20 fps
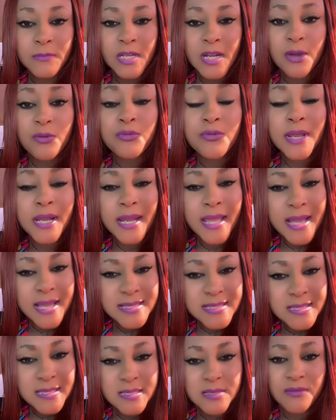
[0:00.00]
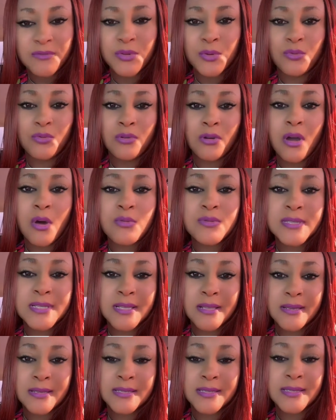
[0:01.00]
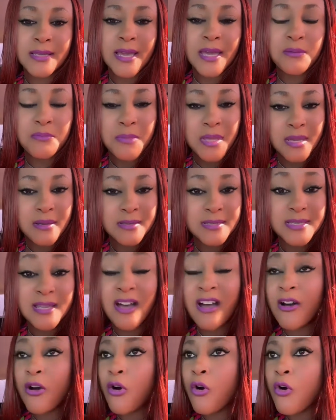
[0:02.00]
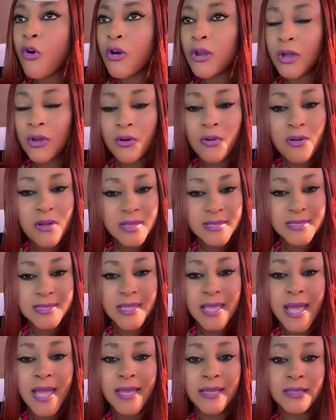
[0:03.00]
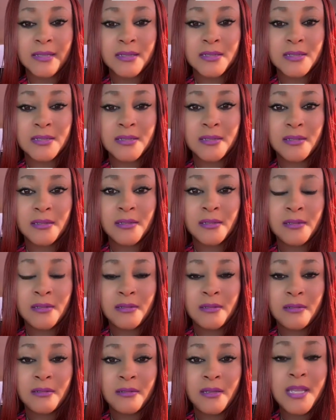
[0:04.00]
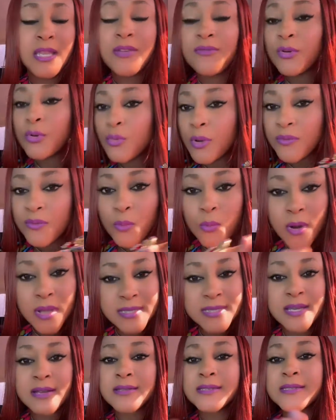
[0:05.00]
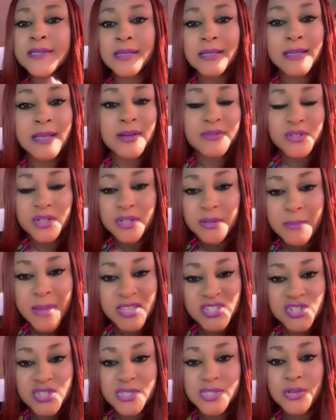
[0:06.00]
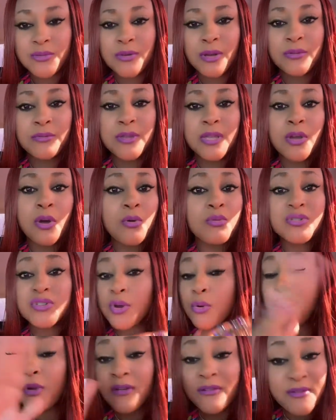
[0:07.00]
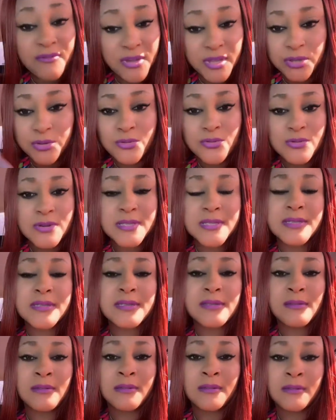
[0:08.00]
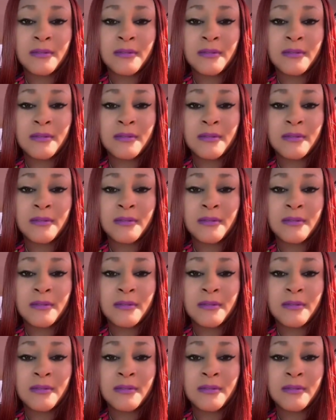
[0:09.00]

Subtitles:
I really ask this of you, councillors and mayors all across the island. Even when the ones are settled after the magisterial recount or wherever it goes.